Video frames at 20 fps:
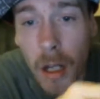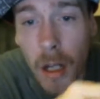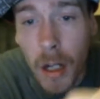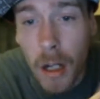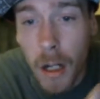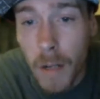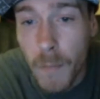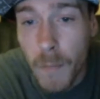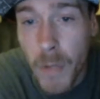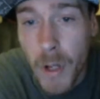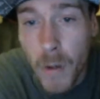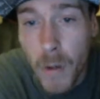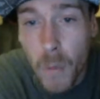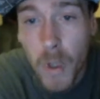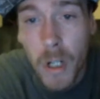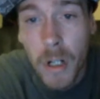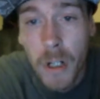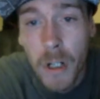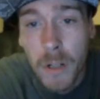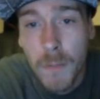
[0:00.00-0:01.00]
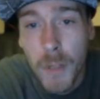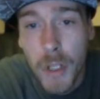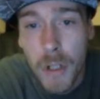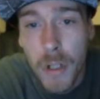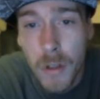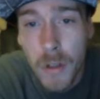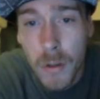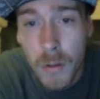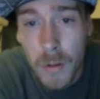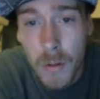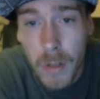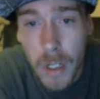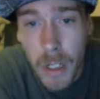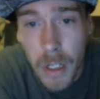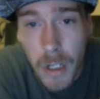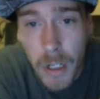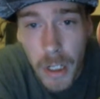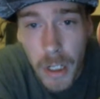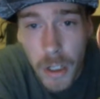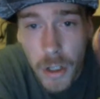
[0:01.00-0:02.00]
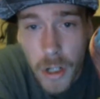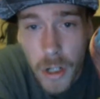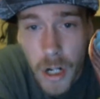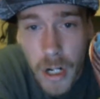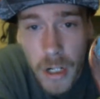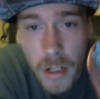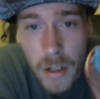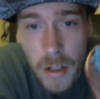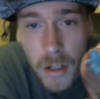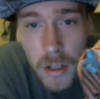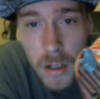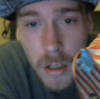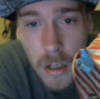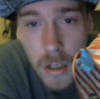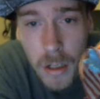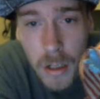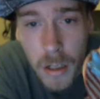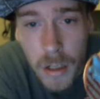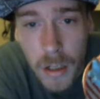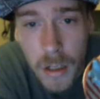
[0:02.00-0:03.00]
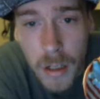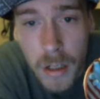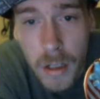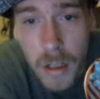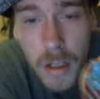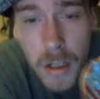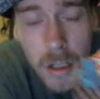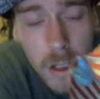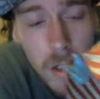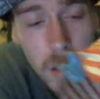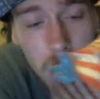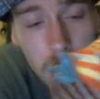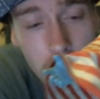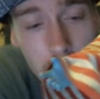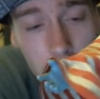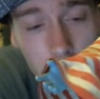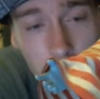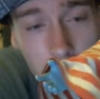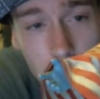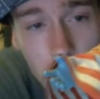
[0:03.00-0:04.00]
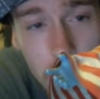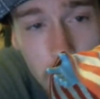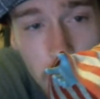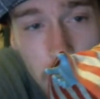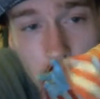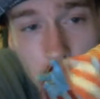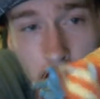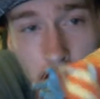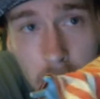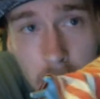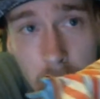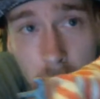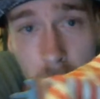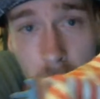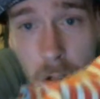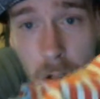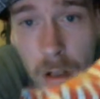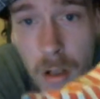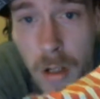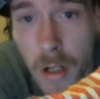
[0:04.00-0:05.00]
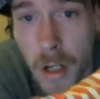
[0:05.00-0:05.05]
Columbia welcomes you, and as you can see, the detail is just